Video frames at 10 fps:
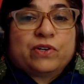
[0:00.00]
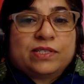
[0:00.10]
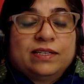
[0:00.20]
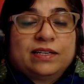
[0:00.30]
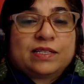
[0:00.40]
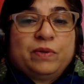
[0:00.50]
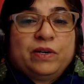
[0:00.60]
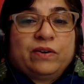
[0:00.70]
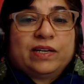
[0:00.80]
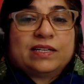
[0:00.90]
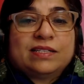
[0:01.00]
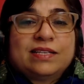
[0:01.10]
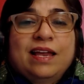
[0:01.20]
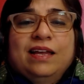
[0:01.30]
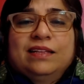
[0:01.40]
No, this
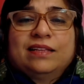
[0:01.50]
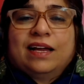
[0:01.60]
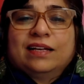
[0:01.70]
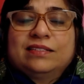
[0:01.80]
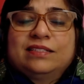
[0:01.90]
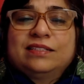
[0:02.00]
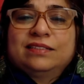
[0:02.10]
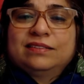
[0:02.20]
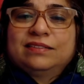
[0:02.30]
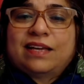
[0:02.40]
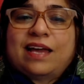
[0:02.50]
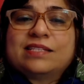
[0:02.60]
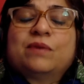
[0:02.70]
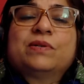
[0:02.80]
comes from personal experience